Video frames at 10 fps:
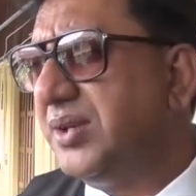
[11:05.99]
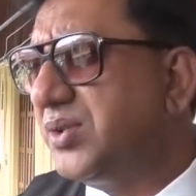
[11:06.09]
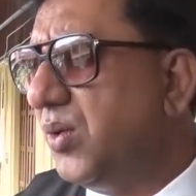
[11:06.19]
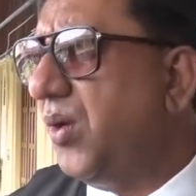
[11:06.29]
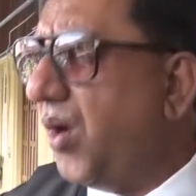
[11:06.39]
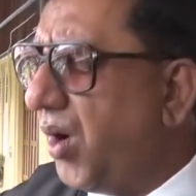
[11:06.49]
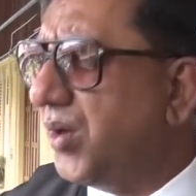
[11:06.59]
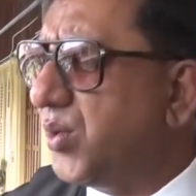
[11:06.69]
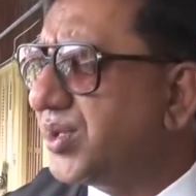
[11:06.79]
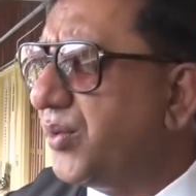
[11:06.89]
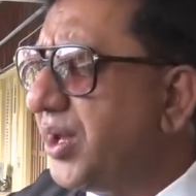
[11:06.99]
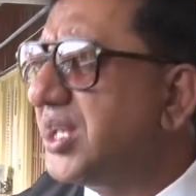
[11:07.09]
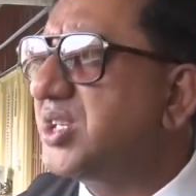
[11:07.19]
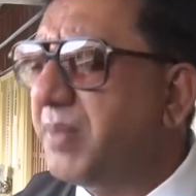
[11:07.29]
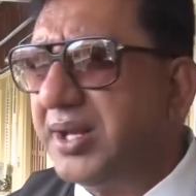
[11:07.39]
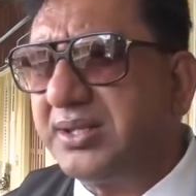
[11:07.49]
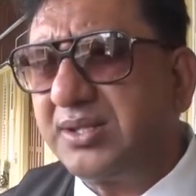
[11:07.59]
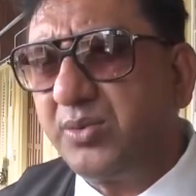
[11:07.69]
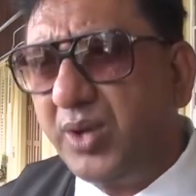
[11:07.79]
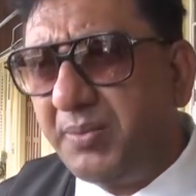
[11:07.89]
So all those
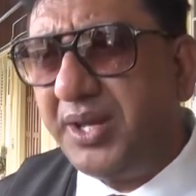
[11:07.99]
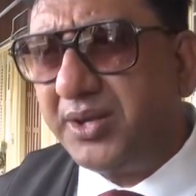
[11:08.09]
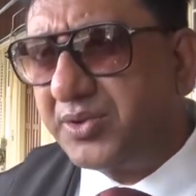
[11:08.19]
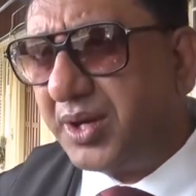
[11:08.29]
arrangements will be